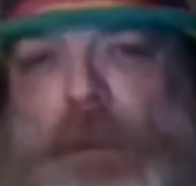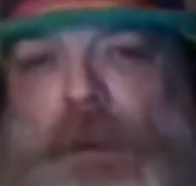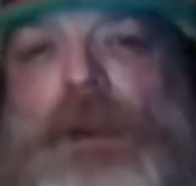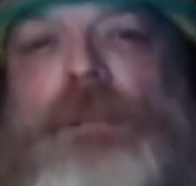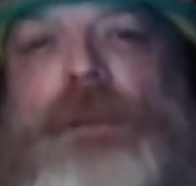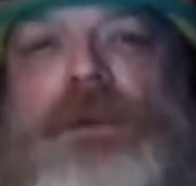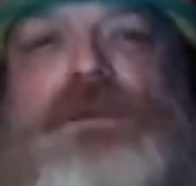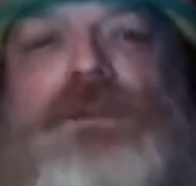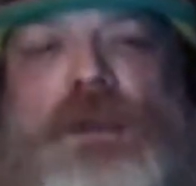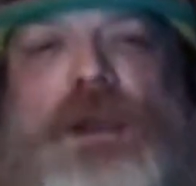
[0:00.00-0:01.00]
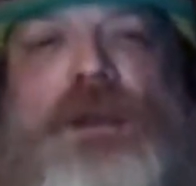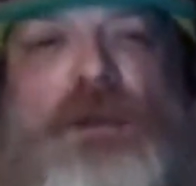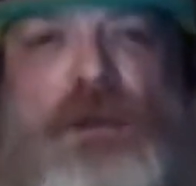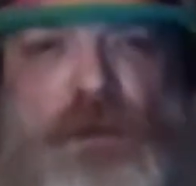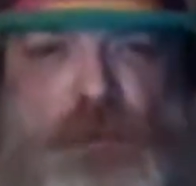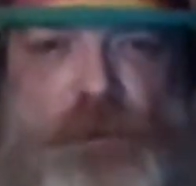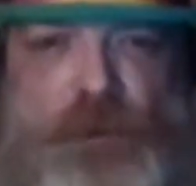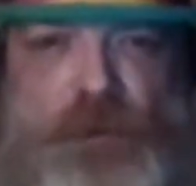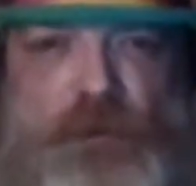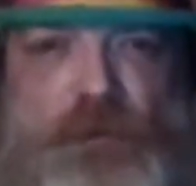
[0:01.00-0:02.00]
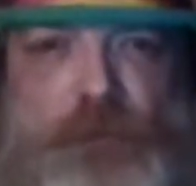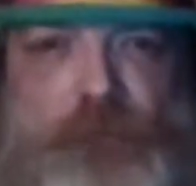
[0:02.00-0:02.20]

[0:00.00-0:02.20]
and when you share the experience,